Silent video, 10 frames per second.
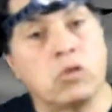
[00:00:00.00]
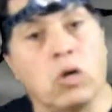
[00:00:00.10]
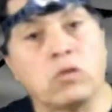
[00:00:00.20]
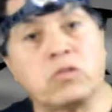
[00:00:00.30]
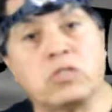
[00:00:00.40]

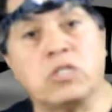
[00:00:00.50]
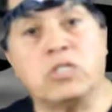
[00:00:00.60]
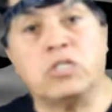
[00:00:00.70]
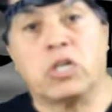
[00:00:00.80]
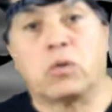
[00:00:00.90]
ghosts
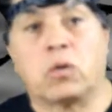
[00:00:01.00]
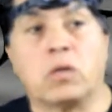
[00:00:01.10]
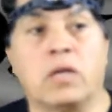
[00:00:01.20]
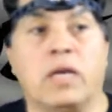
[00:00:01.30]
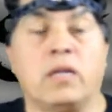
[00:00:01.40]
in
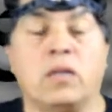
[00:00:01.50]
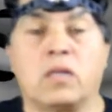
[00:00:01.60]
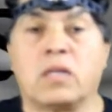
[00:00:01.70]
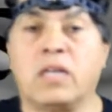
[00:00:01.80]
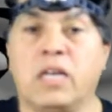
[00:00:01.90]
general, and
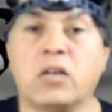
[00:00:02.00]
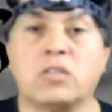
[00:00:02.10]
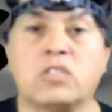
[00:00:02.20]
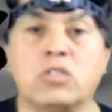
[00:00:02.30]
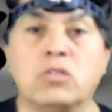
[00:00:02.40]
the gear
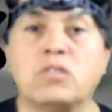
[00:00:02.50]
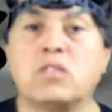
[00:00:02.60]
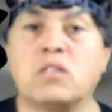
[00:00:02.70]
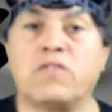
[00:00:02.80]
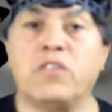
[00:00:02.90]
that's used
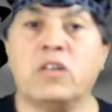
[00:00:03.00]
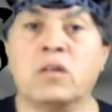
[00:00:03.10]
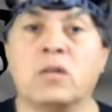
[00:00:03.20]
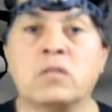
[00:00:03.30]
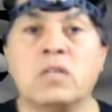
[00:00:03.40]
in the
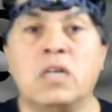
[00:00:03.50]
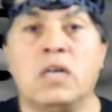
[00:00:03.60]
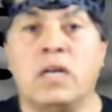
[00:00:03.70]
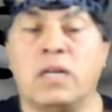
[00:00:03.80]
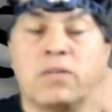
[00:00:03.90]
field,
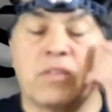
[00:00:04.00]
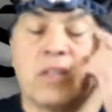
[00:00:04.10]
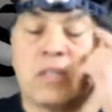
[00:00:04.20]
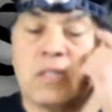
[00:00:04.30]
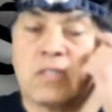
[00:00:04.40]
and
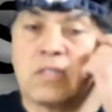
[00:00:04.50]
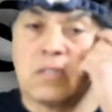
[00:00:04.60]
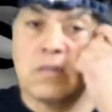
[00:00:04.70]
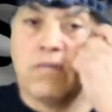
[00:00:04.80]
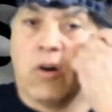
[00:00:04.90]
everything else
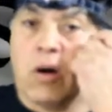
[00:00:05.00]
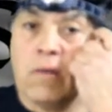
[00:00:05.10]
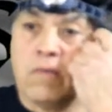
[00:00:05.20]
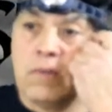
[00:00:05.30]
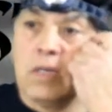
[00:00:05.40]
that's
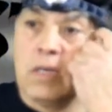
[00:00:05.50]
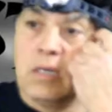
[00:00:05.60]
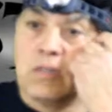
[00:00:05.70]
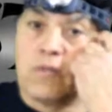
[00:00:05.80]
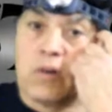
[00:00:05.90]
involved
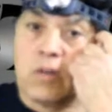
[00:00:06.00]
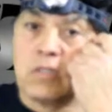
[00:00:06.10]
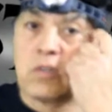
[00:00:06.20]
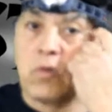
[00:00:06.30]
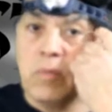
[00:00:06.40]
as far
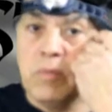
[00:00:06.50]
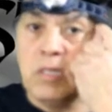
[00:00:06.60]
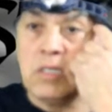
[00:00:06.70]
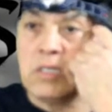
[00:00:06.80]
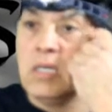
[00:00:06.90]
as
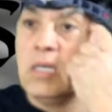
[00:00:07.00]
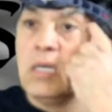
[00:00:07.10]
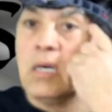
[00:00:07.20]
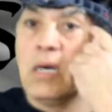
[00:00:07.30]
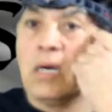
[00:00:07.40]
equipment,
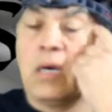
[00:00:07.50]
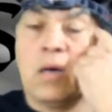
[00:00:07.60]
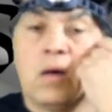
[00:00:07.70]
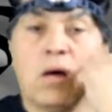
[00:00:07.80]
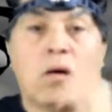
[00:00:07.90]

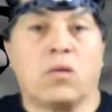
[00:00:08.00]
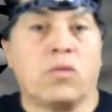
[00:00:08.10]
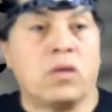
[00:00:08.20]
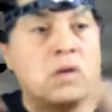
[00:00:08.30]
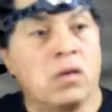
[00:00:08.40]
all
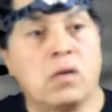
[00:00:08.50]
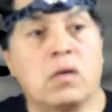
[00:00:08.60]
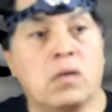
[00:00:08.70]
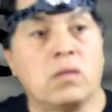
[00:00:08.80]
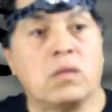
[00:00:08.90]
the
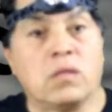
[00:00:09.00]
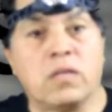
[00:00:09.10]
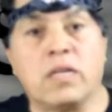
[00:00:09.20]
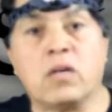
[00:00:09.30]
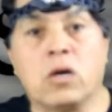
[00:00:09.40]

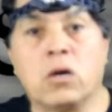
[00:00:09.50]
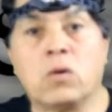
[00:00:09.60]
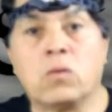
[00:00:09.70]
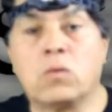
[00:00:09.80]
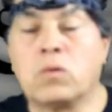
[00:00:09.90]

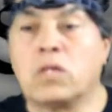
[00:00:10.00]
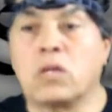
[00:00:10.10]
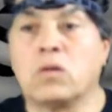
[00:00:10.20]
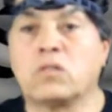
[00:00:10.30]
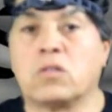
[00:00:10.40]
lingo
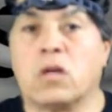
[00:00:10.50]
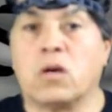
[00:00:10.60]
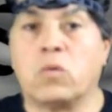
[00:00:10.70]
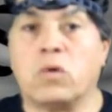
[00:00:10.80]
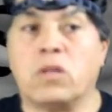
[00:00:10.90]
that goes
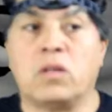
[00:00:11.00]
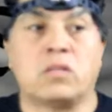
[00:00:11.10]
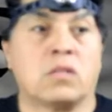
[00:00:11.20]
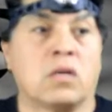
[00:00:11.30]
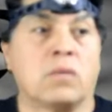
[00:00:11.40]
along with
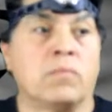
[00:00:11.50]
it,